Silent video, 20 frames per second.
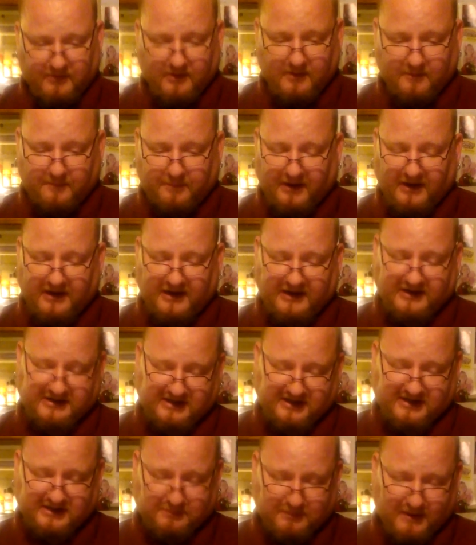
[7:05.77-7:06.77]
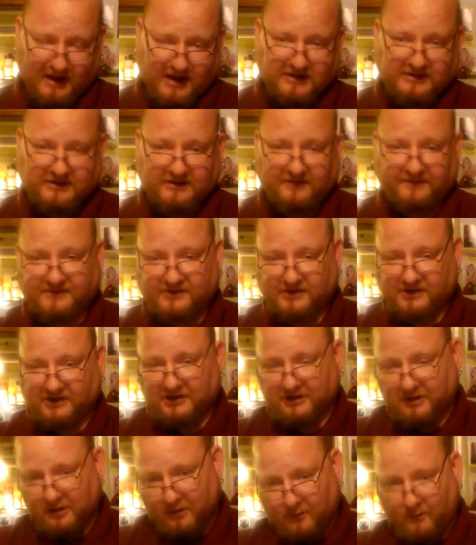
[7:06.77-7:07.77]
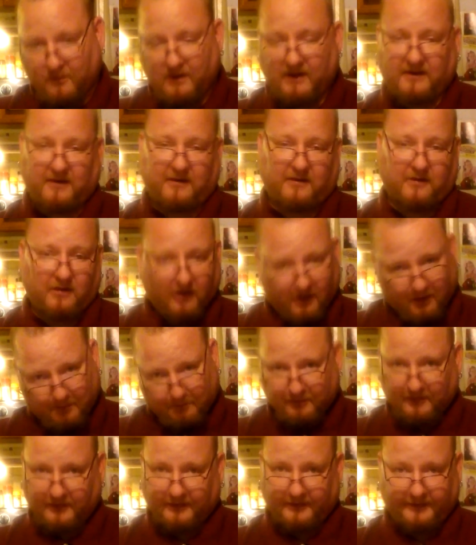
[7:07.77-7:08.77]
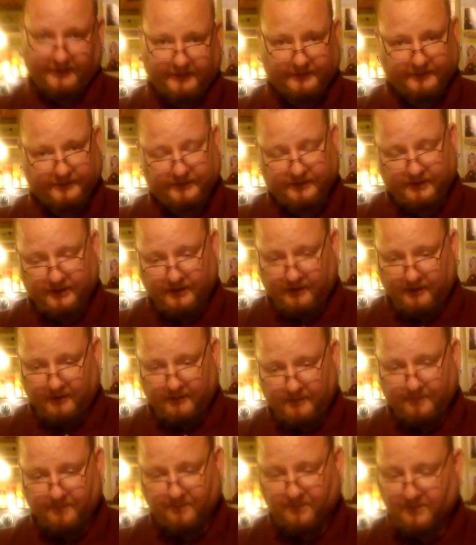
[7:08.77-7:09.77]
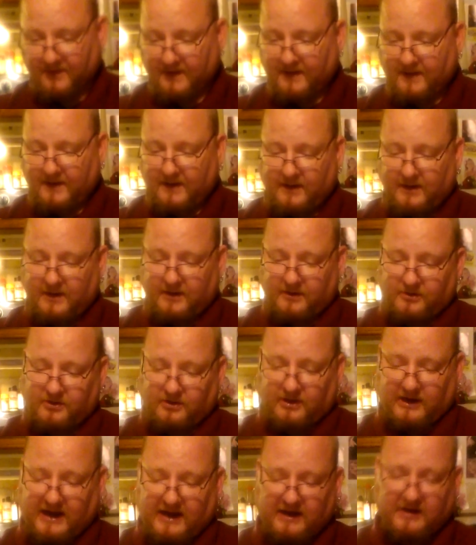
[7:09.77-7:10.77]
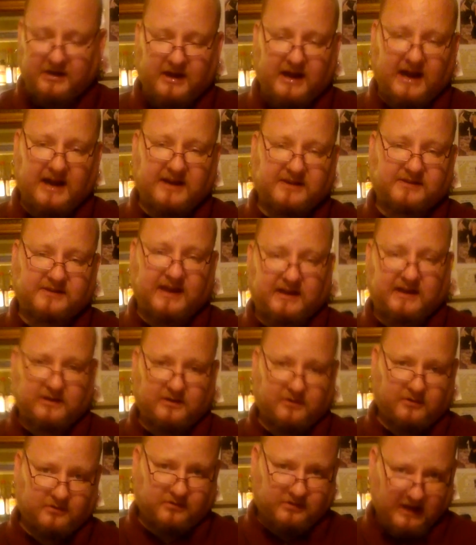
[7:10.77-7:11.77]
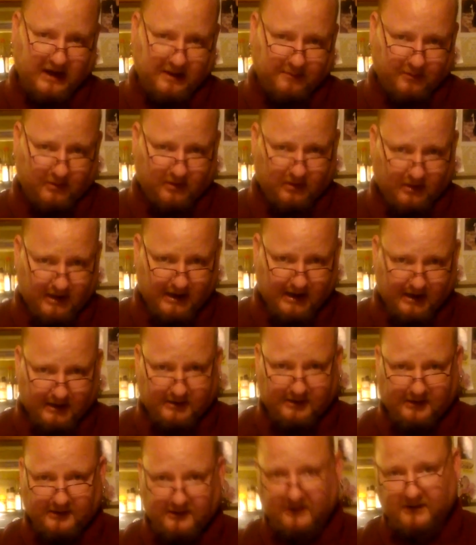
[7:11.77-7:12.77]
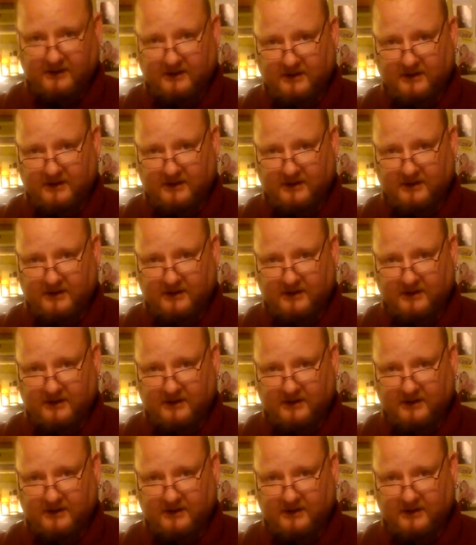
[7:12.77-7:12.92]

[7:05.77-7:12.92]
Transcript: But it's expensive, so you don't want to gulp it, you know. How you guys like the new tablecloth?